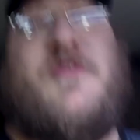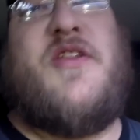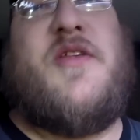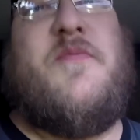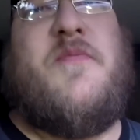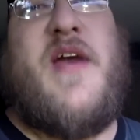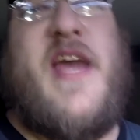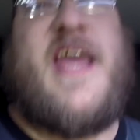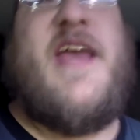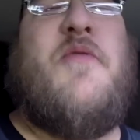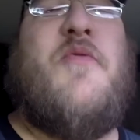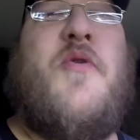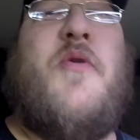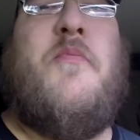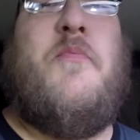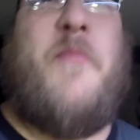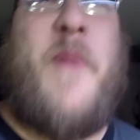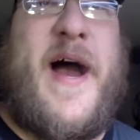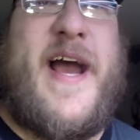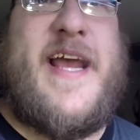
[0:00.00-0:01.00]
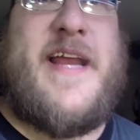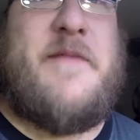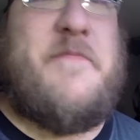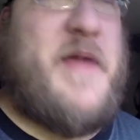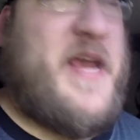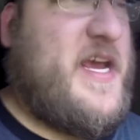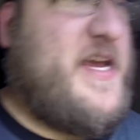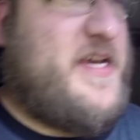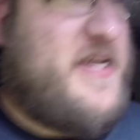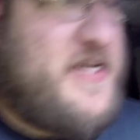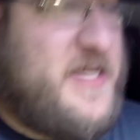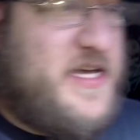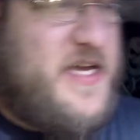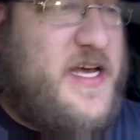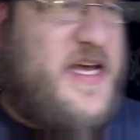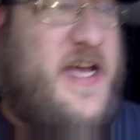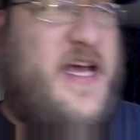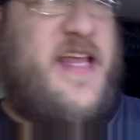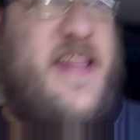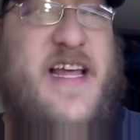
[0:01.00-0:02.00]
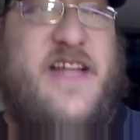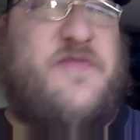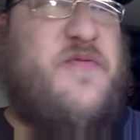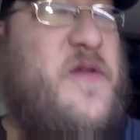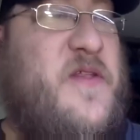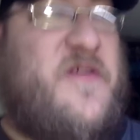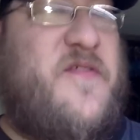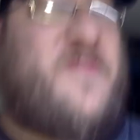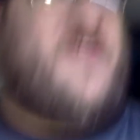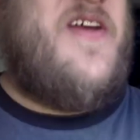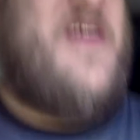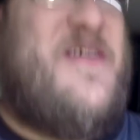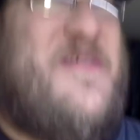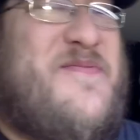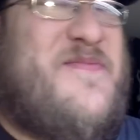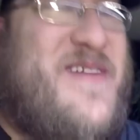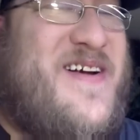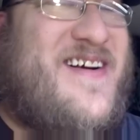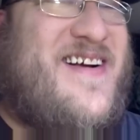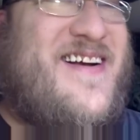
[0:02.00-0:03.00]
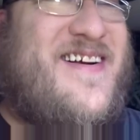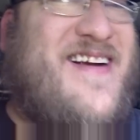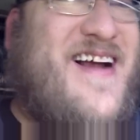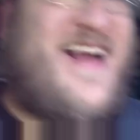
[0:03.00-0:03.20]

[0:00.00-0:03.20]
with him, he will bite me. And that's one of the few bearded